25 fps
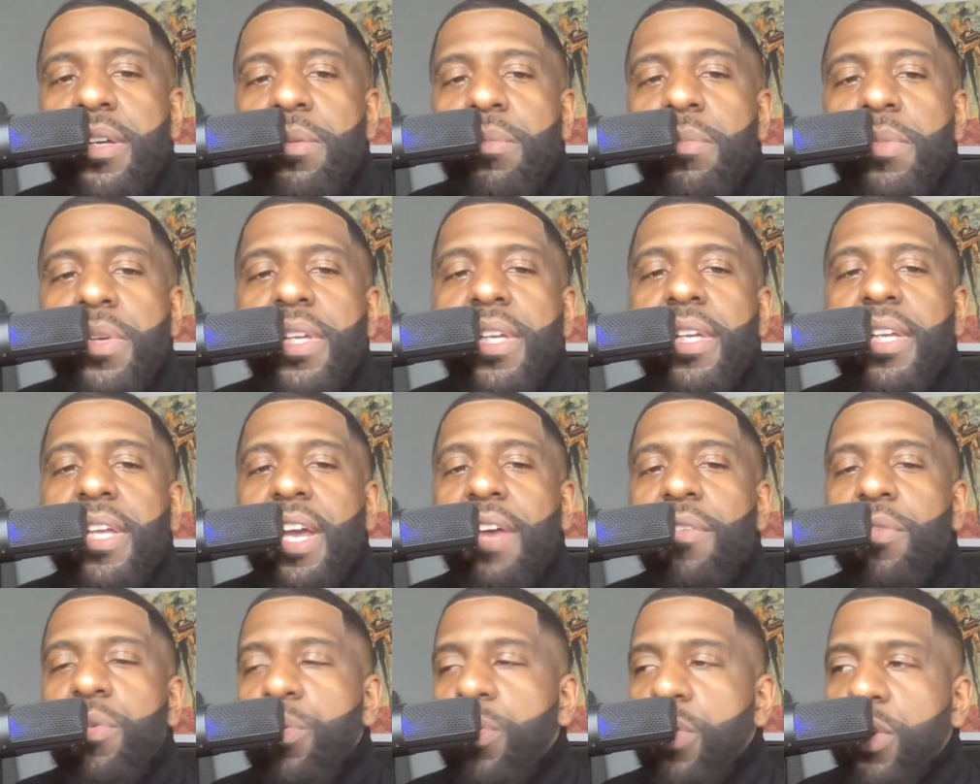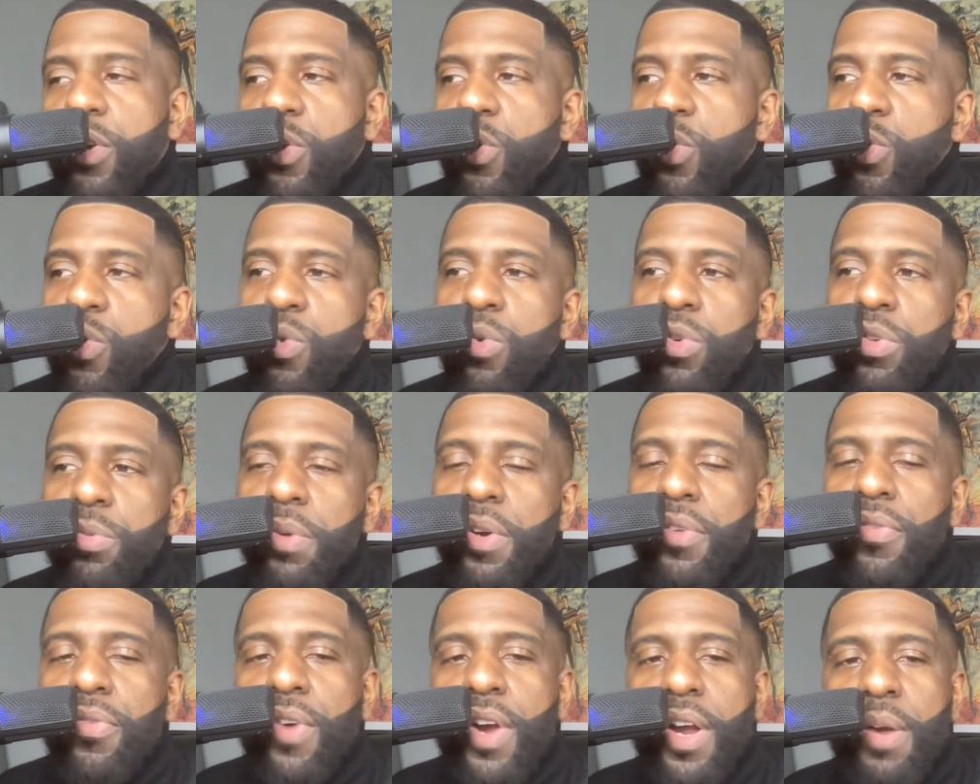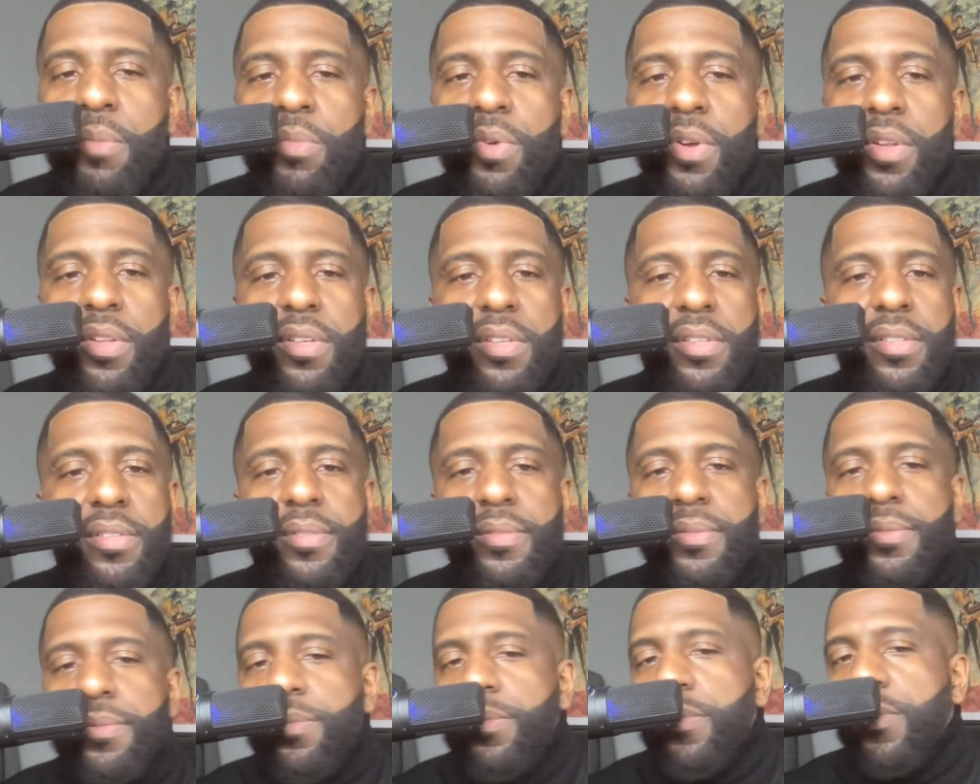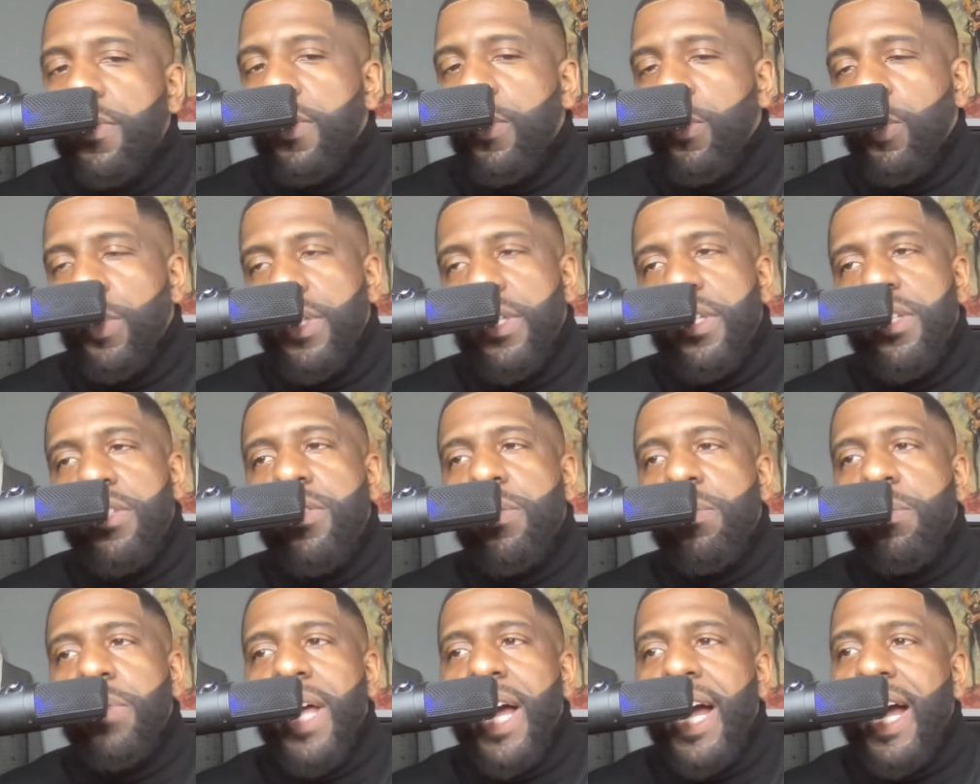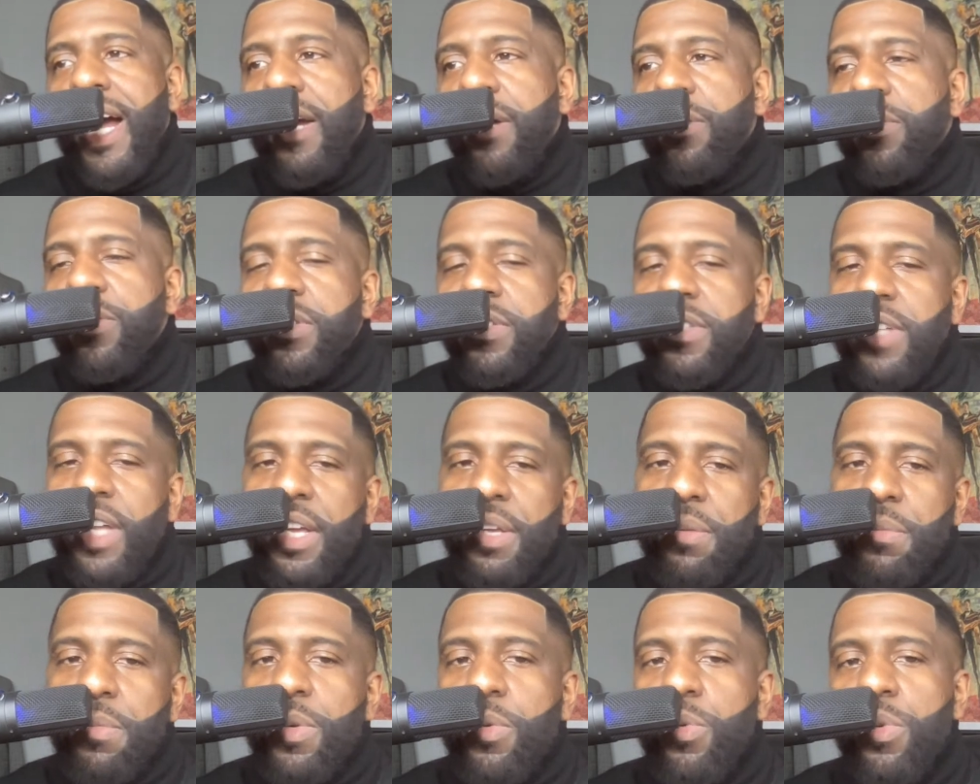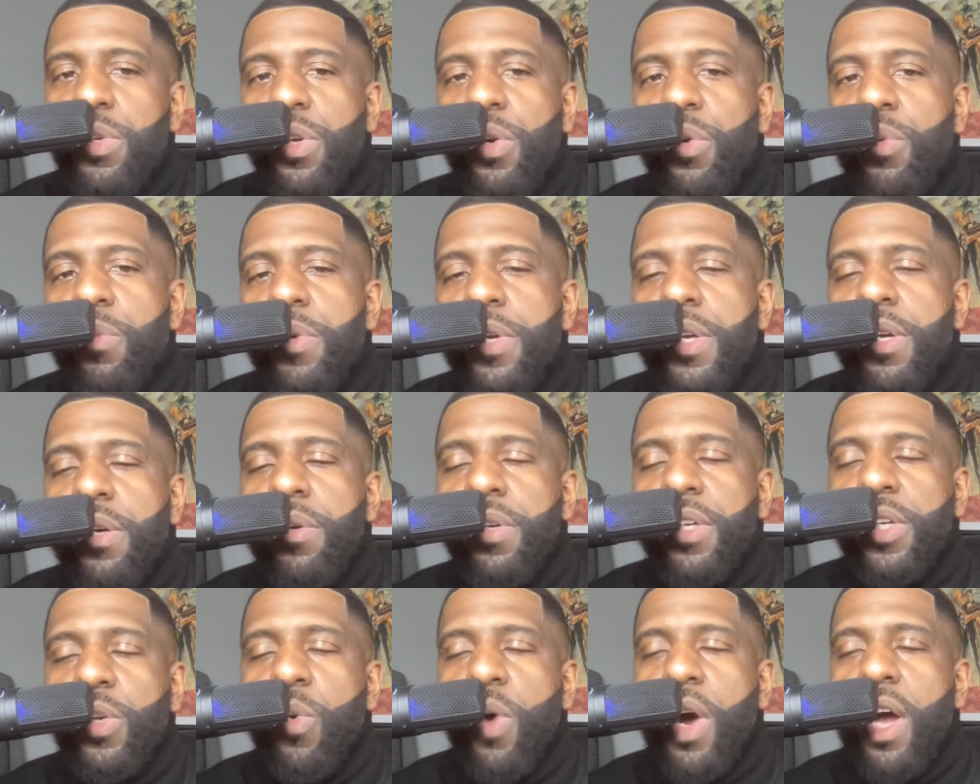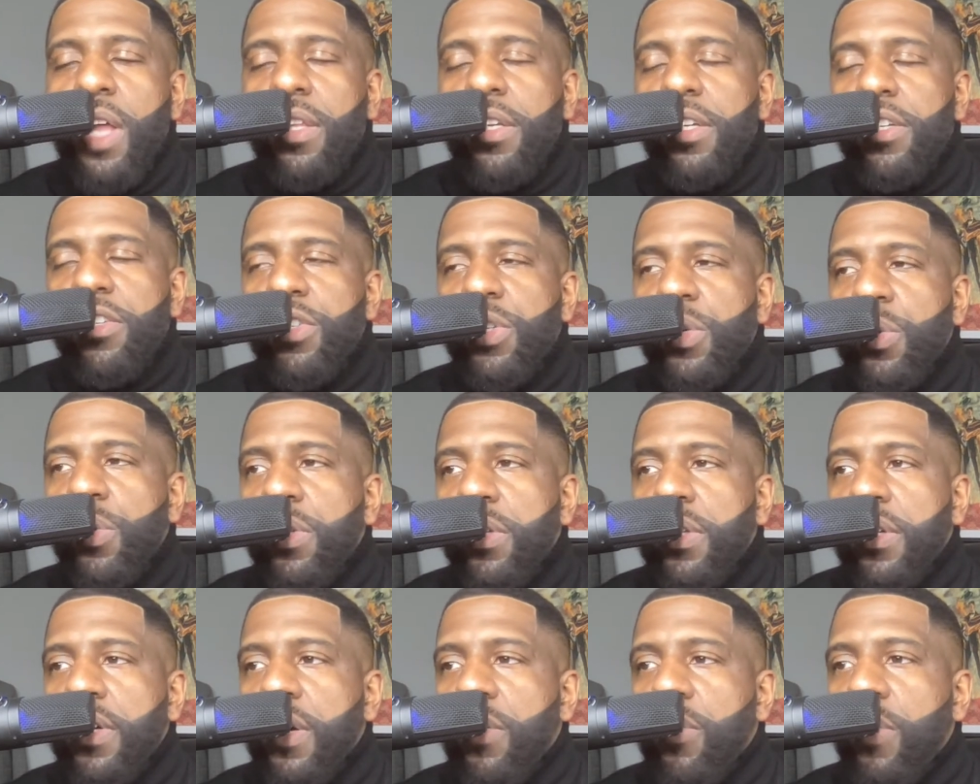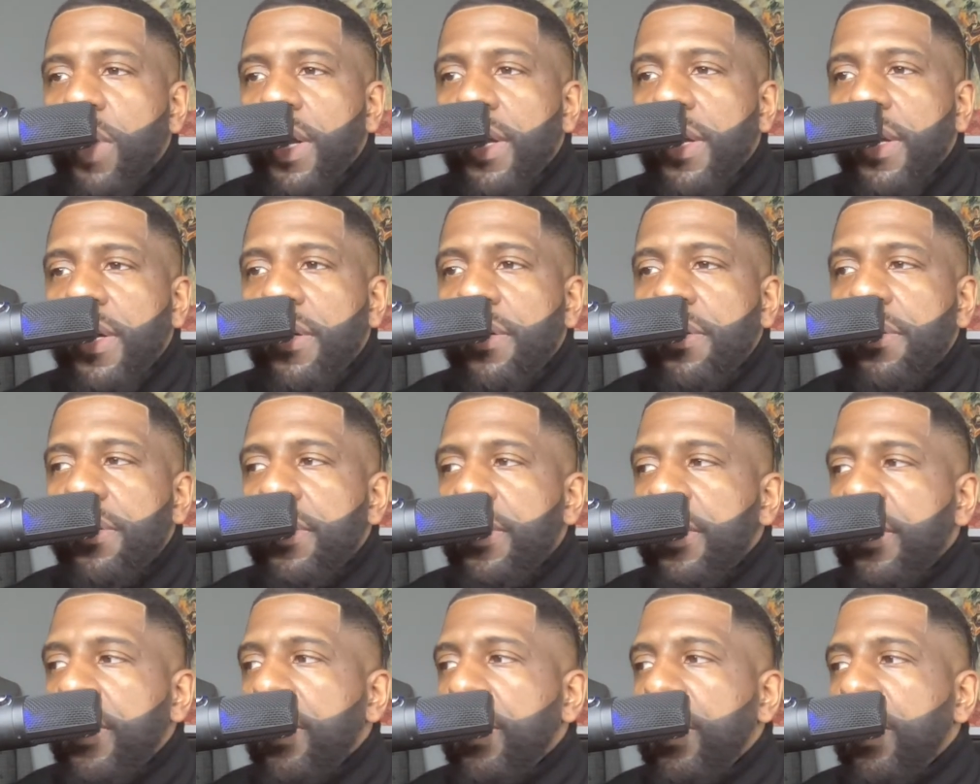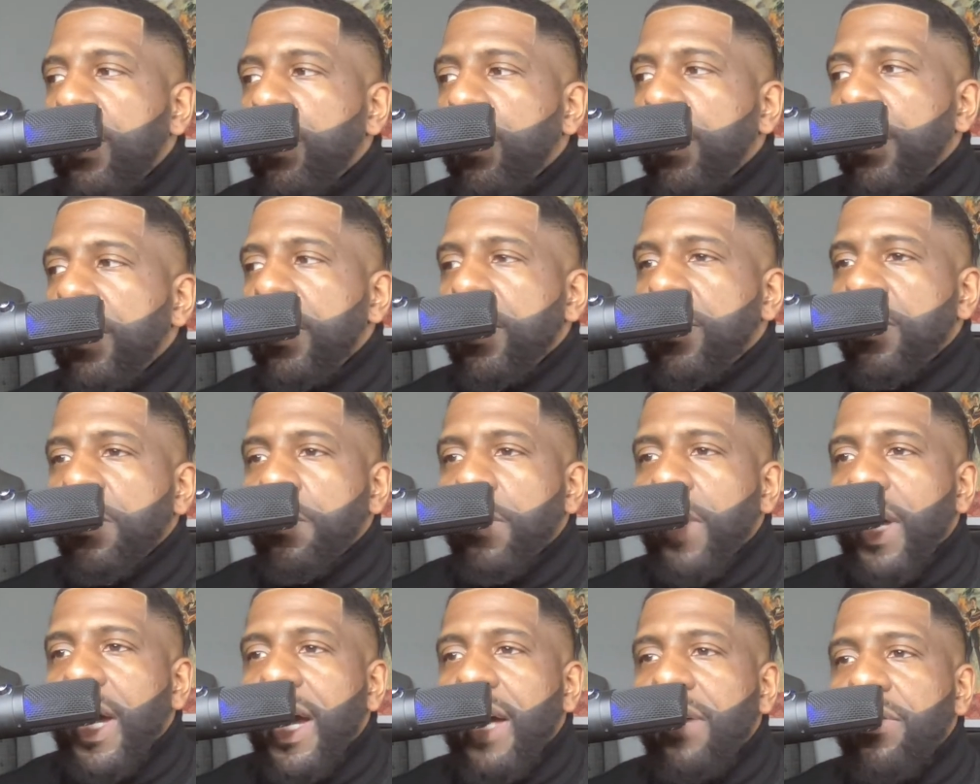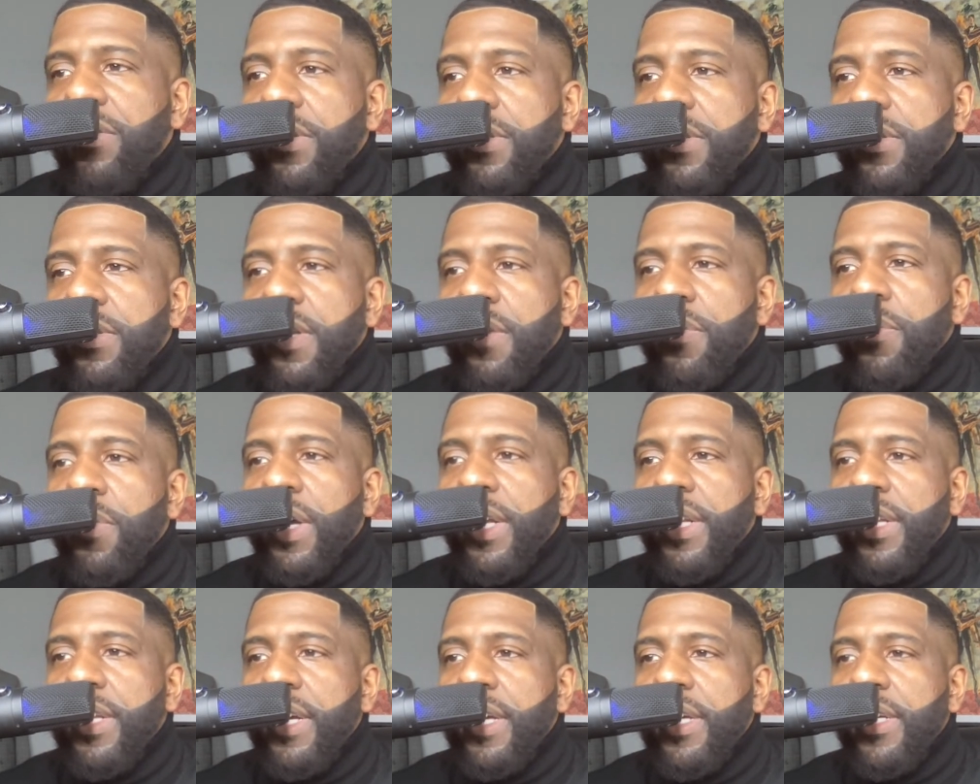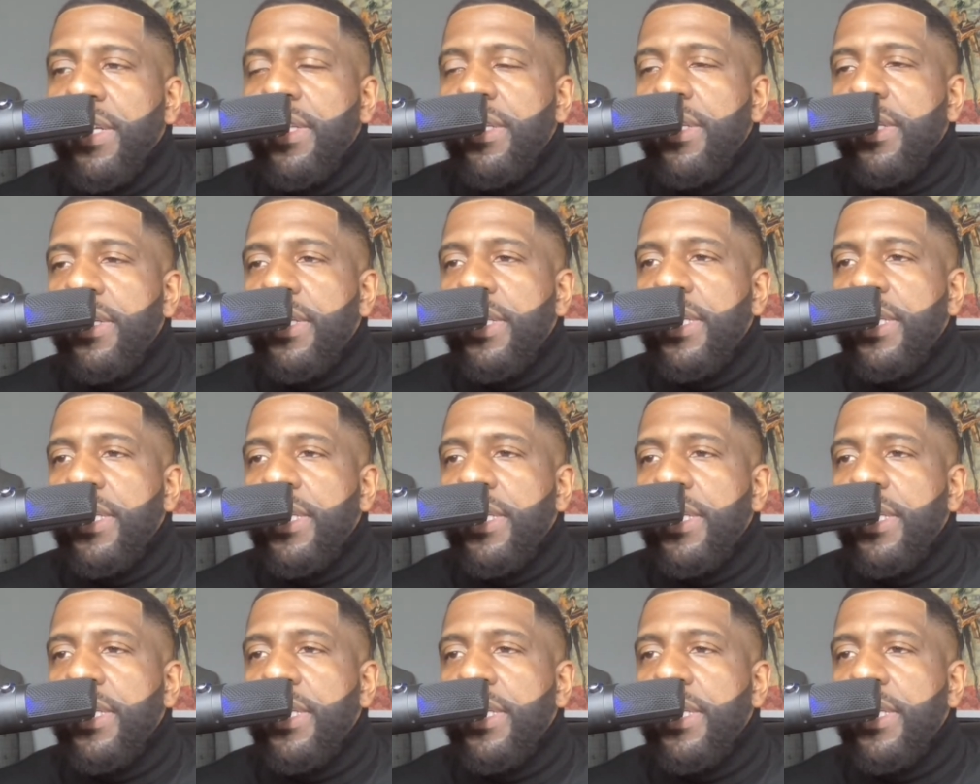Me and Kevin were cool. It's my frat brother. We did some lives. Just like me, me and Equality is showing love right now. We did some lives and stuff like that.